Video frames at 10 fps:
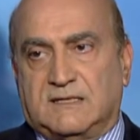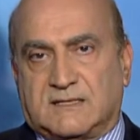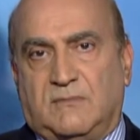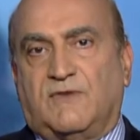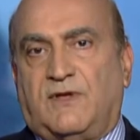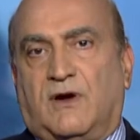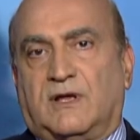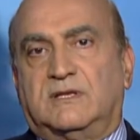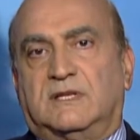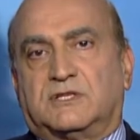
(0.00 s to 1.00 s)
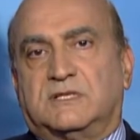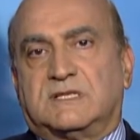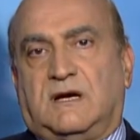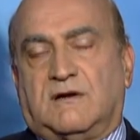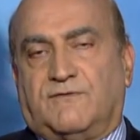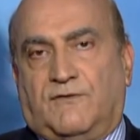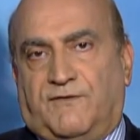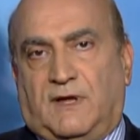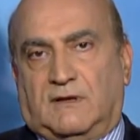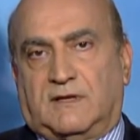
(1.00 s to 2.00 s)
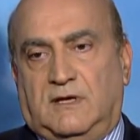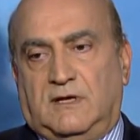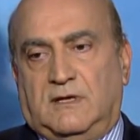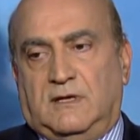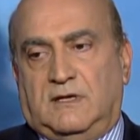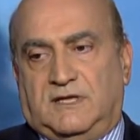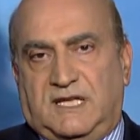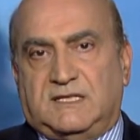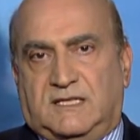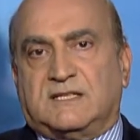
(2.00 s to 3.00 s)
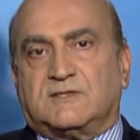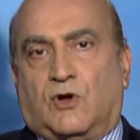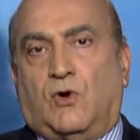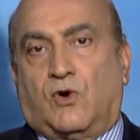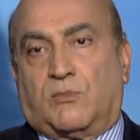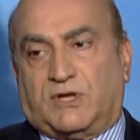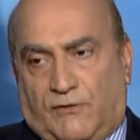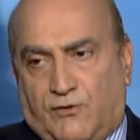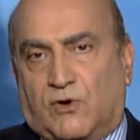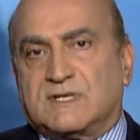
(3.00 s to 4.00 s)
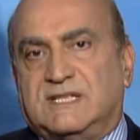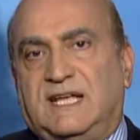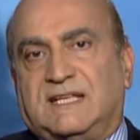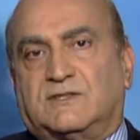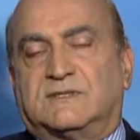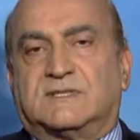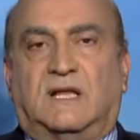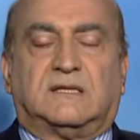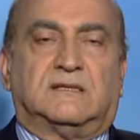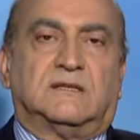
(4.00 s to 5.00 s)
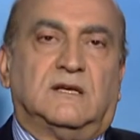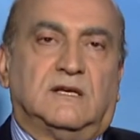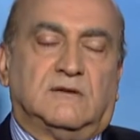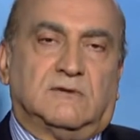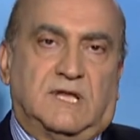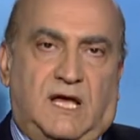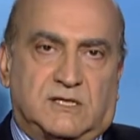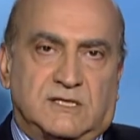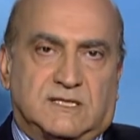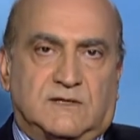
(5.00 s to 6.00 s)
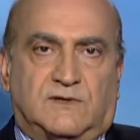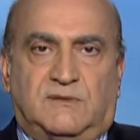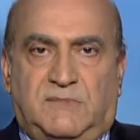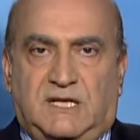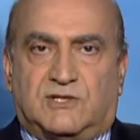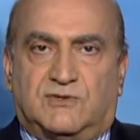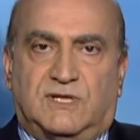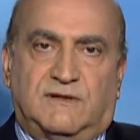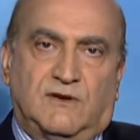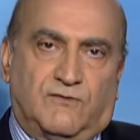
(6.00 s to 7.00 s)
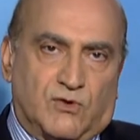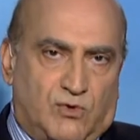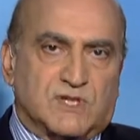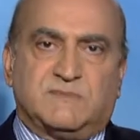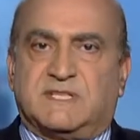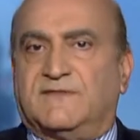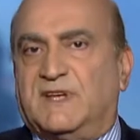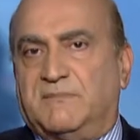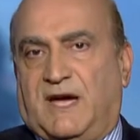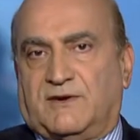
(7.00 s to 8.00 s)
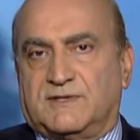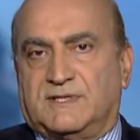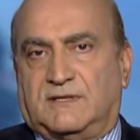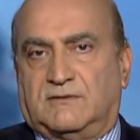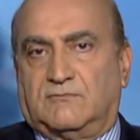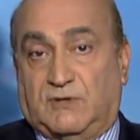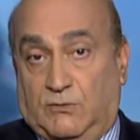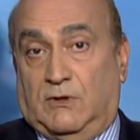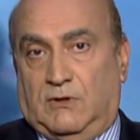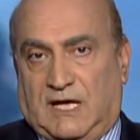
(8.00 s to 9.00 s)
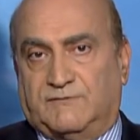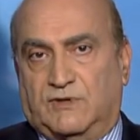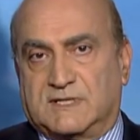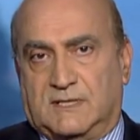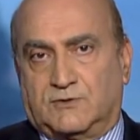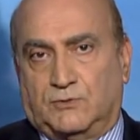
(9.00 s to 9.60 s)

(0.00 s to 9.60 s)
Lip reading: some of our conditions are fulfilled. This is the core. But, of course, he has consulted with the agency, with the military, for more specific matters that we will have to listen to.